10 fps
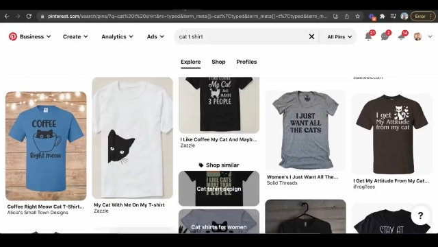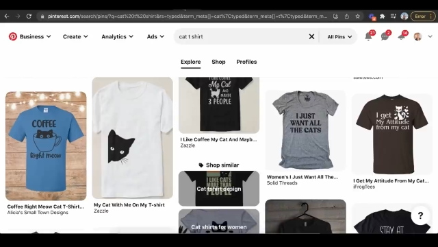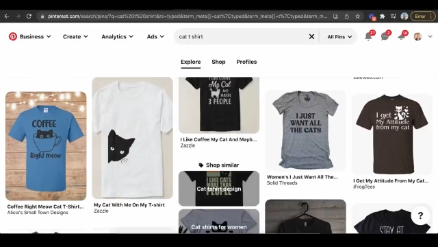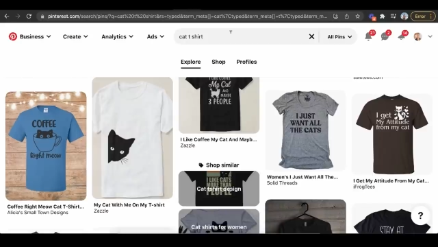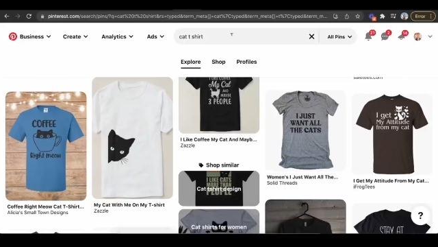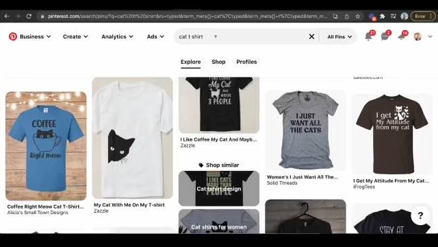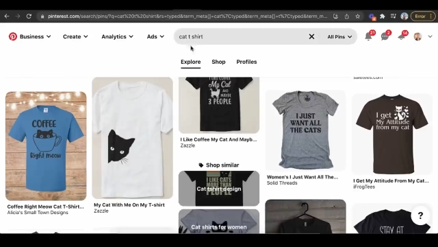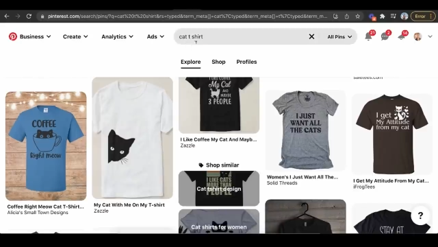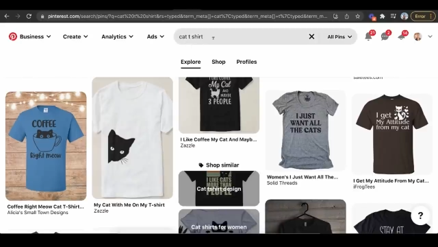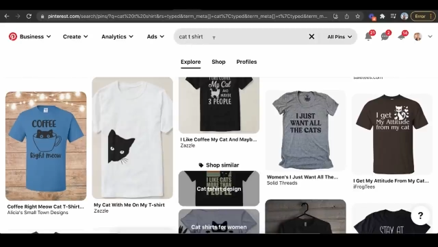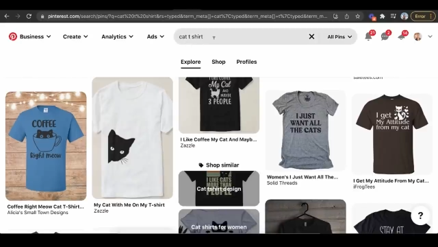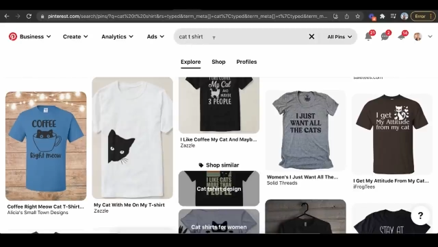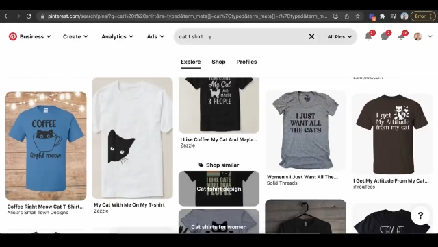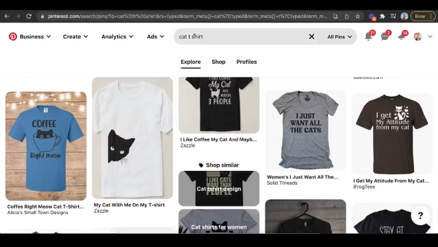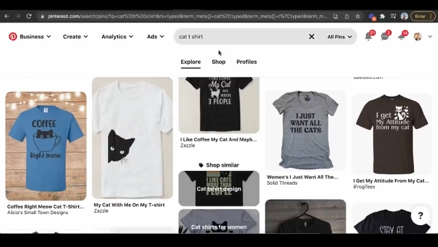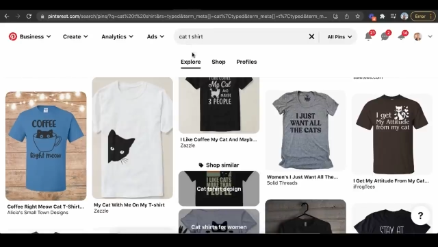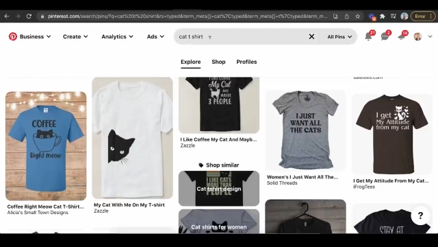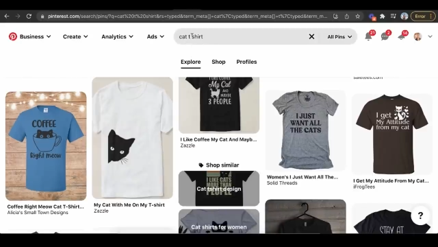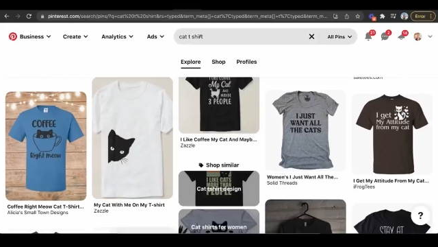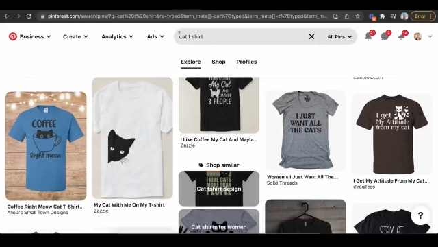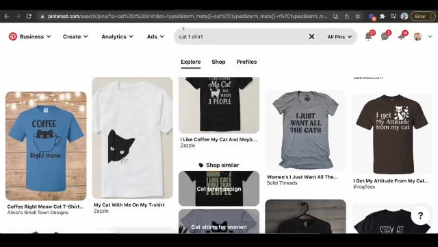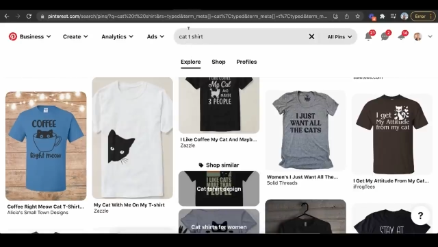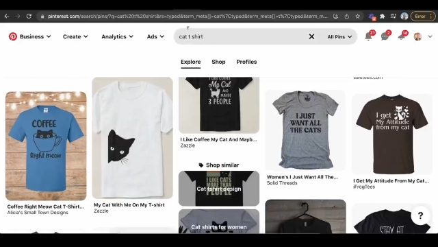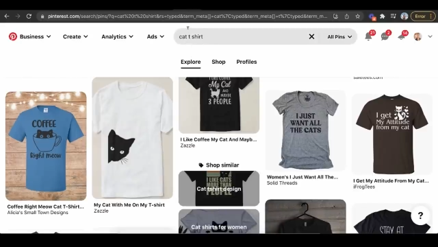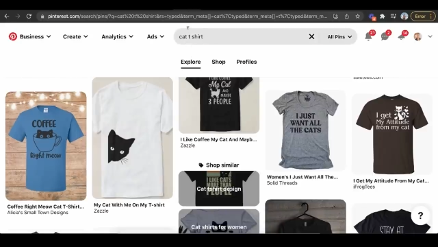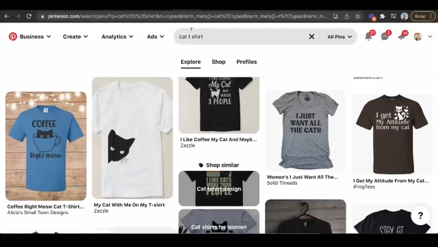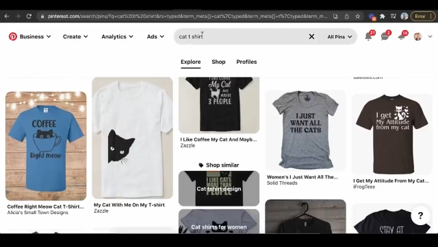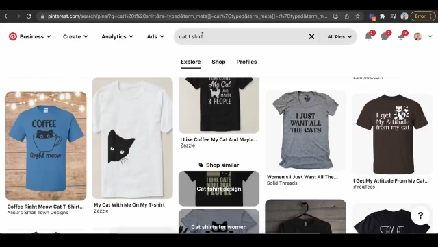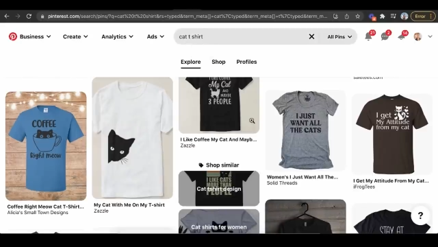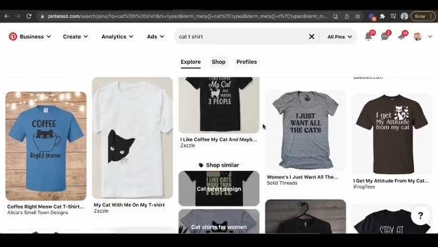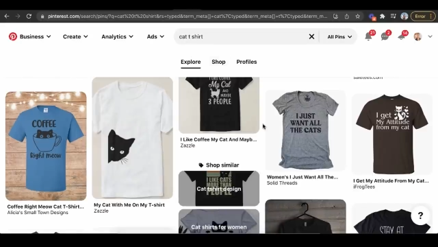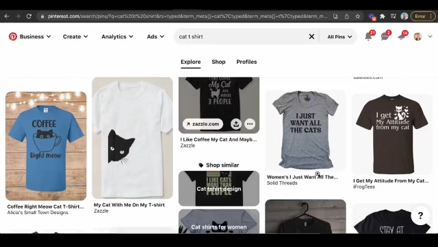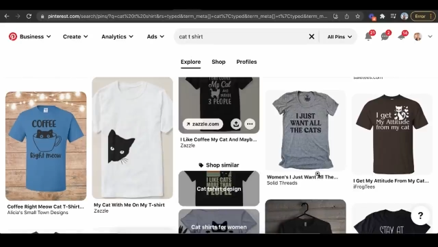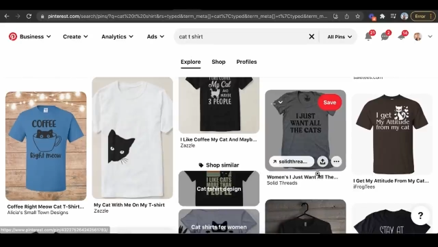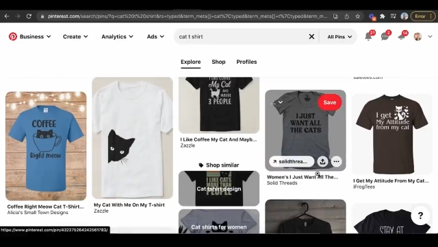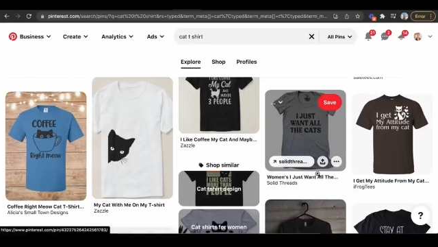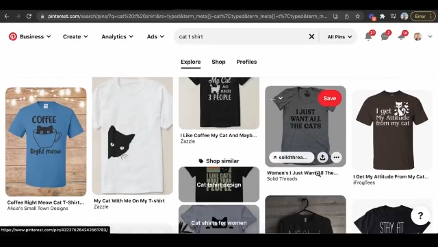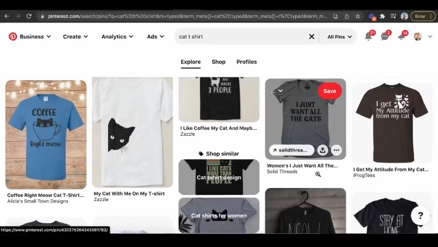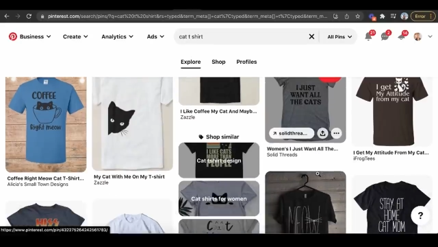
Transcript: [unreadable: no face in view]